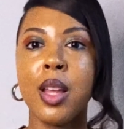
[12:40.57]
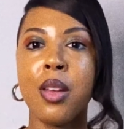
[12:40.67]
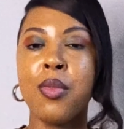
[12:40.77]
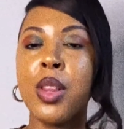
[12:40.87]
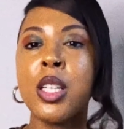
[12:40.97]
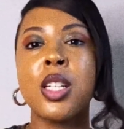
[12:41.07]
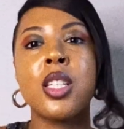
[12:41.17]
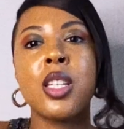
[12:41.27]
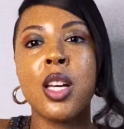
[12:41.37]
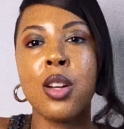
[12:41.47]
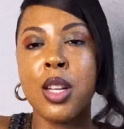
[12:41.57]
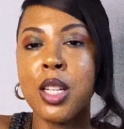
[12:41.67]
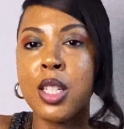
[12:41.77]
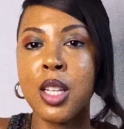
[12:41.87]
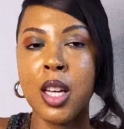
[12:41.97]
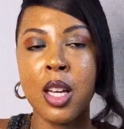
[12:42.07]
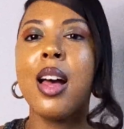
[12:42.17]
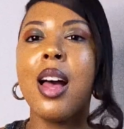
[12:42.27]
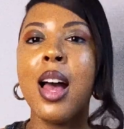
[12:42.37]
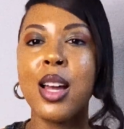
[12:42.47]
feeling the sun on your skin,
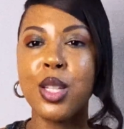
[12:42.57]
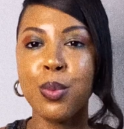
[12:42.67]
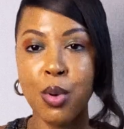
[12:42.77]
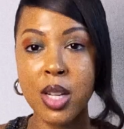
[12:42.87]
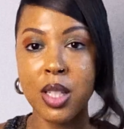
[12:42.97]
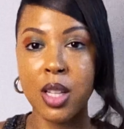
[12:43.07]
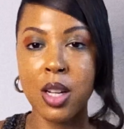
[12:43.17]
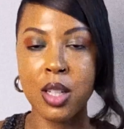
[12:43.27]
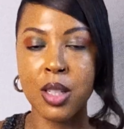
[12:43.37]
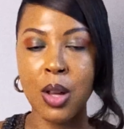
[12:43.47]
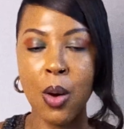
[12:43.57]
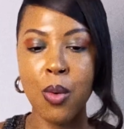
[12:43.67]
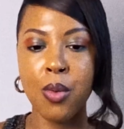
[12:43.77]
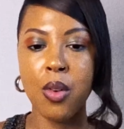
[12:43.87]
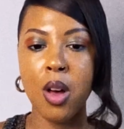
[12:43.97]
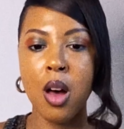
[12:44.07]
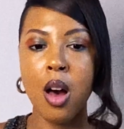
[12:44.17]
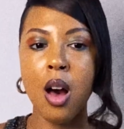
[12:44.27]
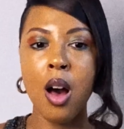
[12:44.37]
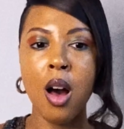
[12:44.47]
expressing yourself
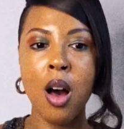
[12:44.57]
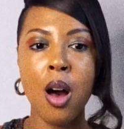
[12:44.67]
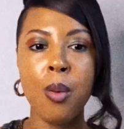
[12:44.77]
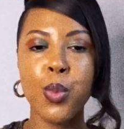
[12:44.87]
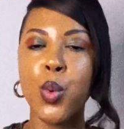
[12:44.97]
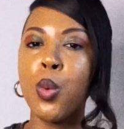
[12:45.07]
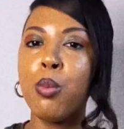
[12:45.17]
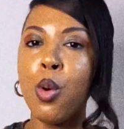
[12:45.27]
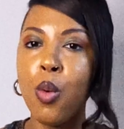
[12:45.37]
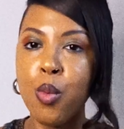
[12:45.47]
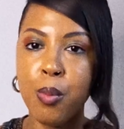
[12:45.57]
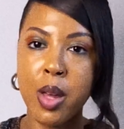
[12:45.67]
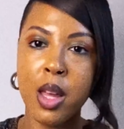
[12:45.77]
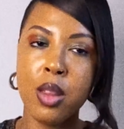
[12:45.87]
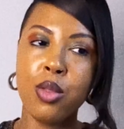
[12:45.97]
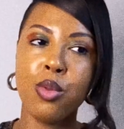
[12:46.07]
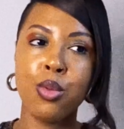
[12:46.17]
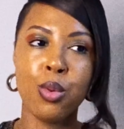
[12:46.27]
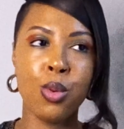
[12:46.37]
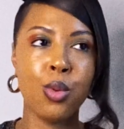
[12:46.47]
through movement,
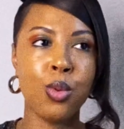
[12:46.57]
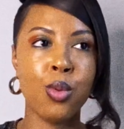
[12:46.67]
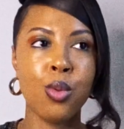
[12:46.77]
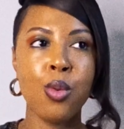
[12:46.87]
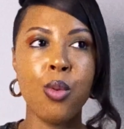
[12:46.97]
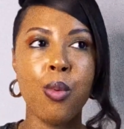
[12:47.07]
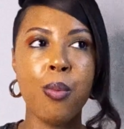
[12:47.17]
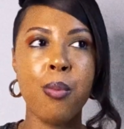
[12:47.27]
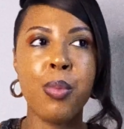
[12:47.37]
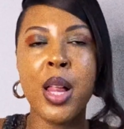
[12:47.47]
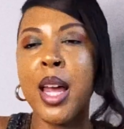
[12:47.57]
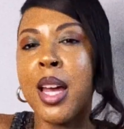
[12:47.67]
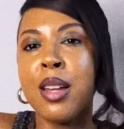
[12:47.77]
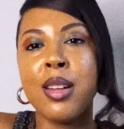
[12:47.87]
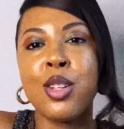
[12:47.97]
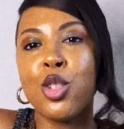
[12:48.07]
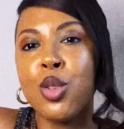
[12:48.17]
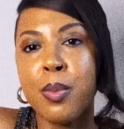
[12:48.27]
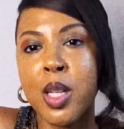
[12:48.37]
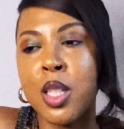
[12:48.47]
through playing
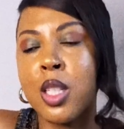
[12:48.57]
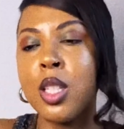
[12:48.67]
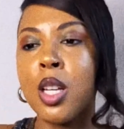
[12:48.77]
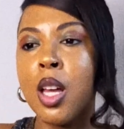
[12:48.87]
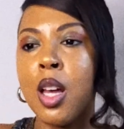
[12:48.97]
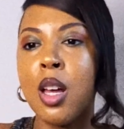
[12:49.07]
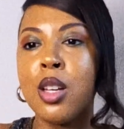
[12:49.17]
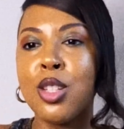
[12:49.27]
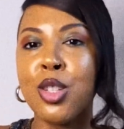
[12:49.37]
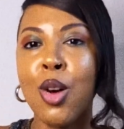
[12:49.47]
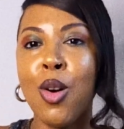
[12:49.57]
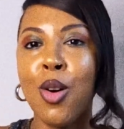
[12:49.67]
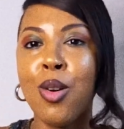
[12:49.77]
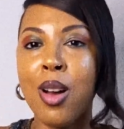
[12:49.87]
instruments. So